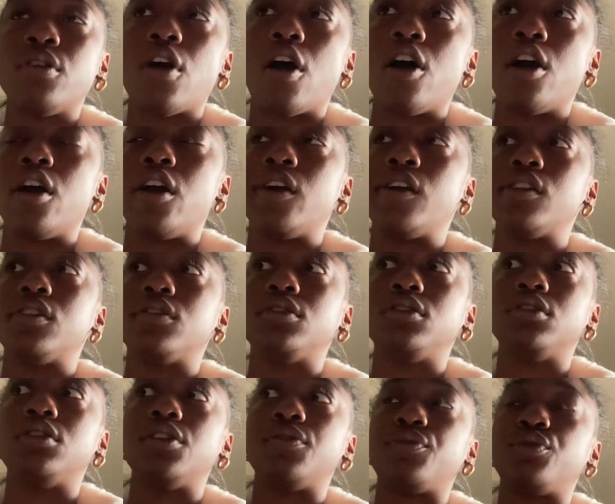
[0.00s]
are
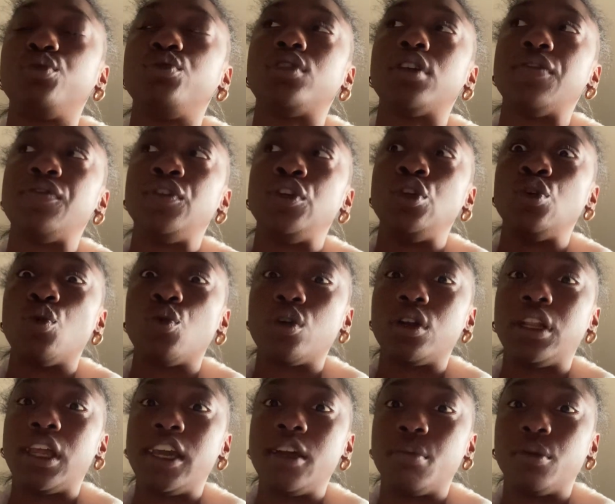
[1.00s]
the fruits of your
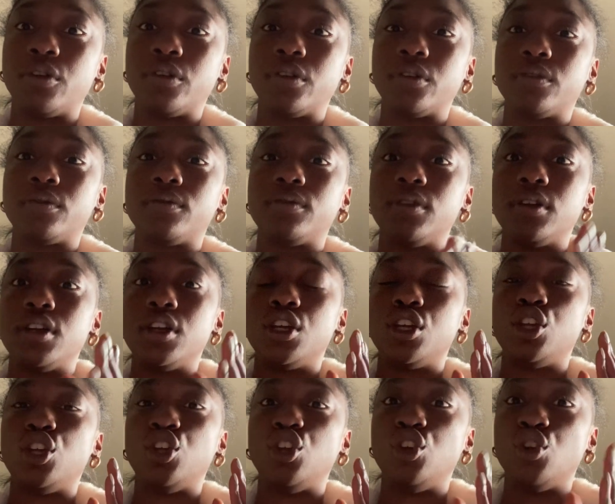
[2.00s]
labor.
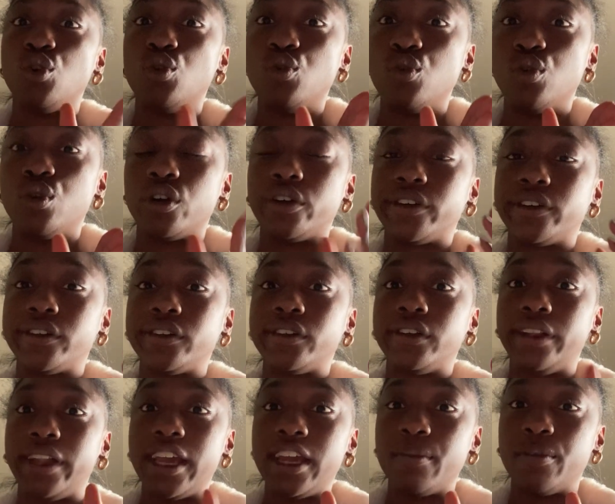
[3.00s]
Your
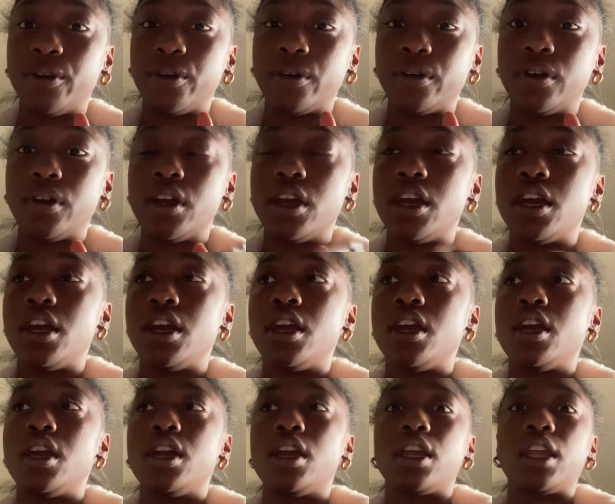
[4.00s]
labor.
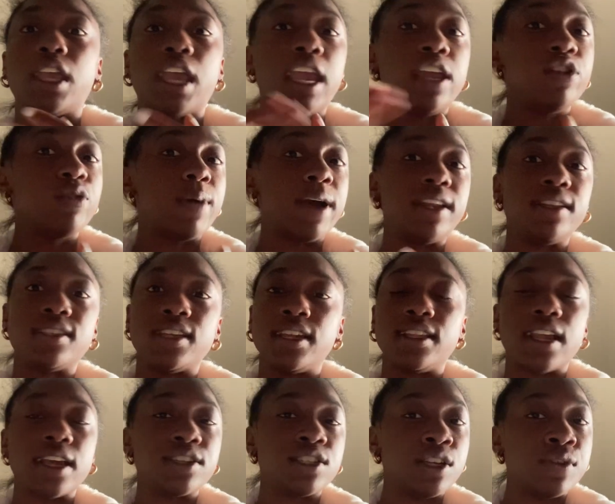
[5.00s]
Can't nobody take
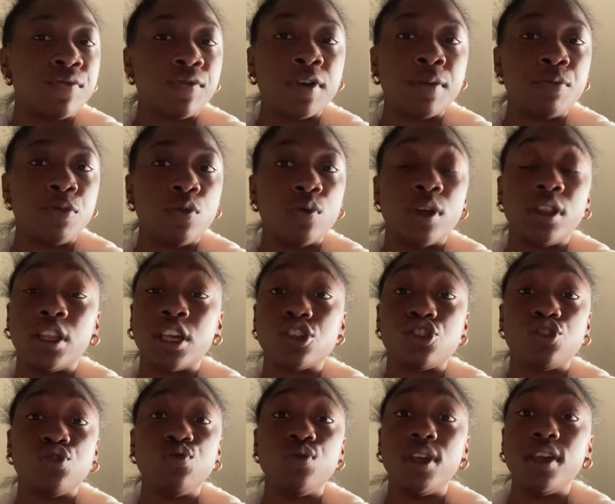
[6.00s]
that shit from you unless
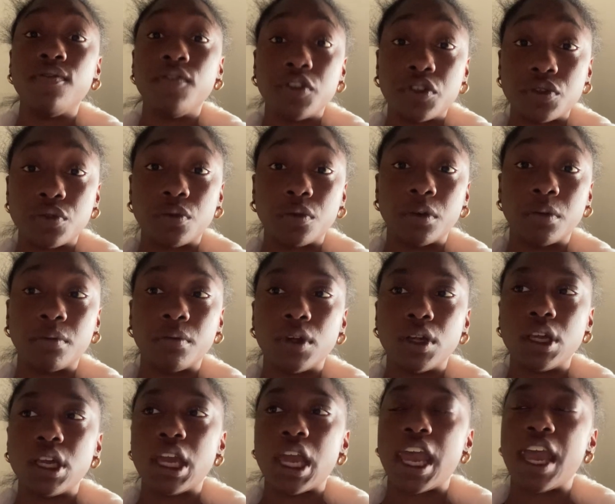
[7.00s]
you give it to them.
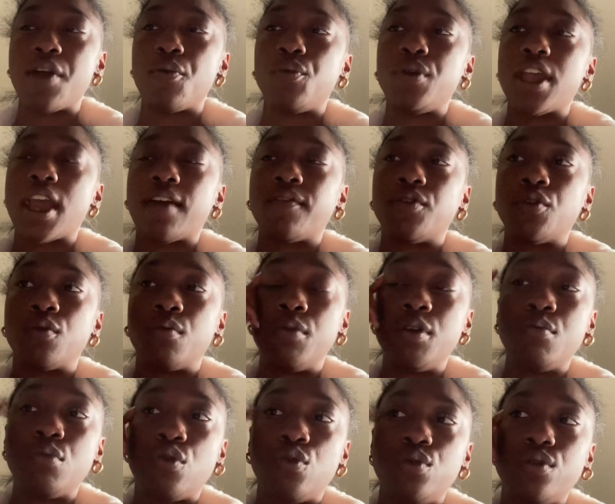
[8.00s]
And we have to
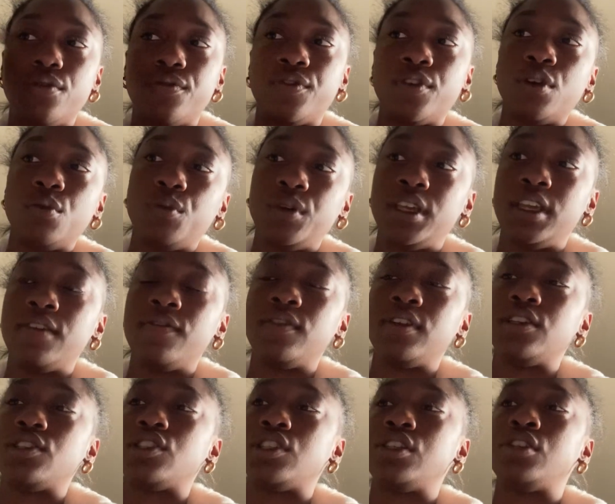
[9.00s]
remember who the fuck we giving
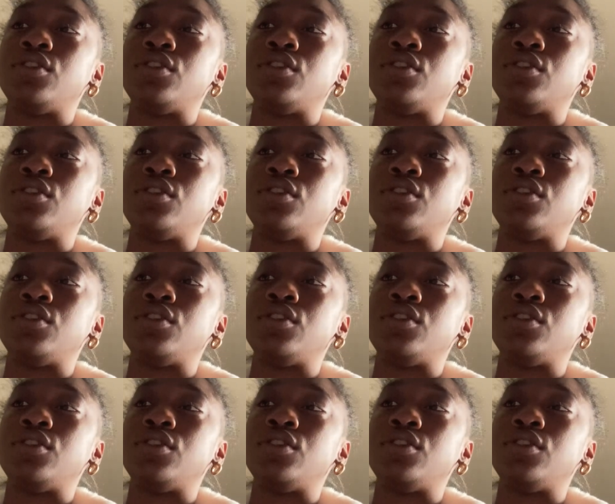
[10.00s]
this shit